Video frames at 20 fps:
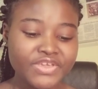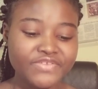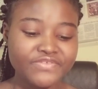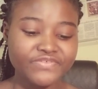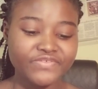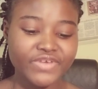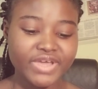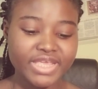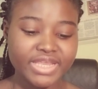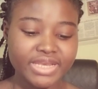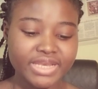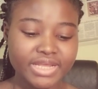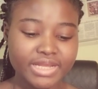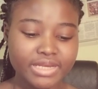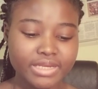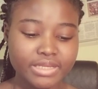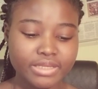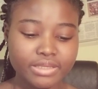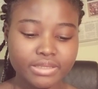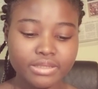
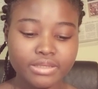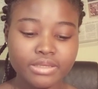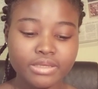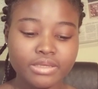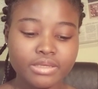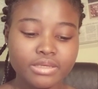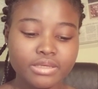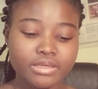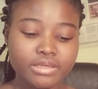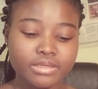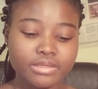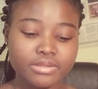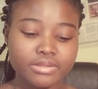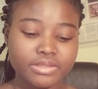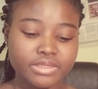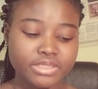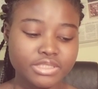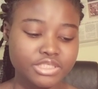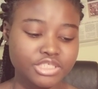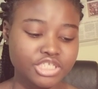Finally,
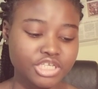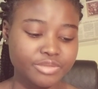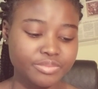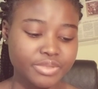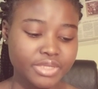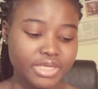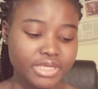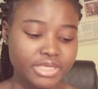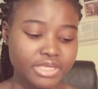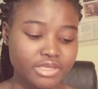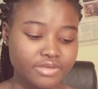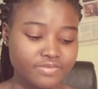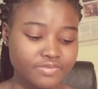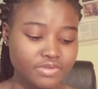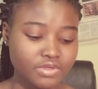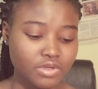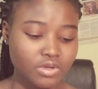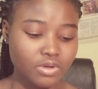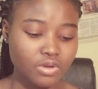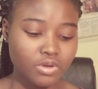this chapter gives
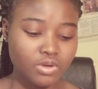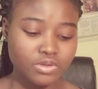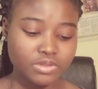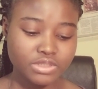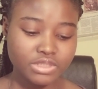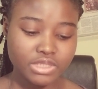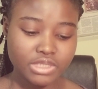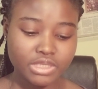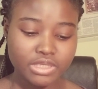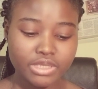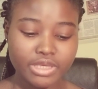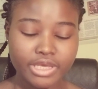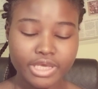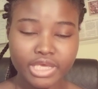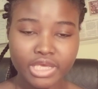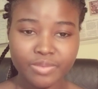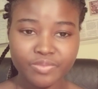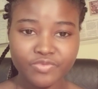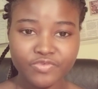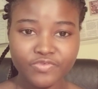us the
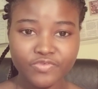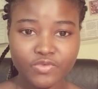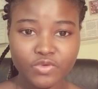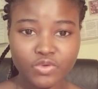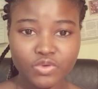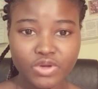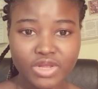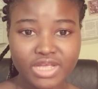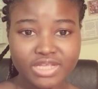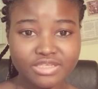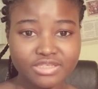helpful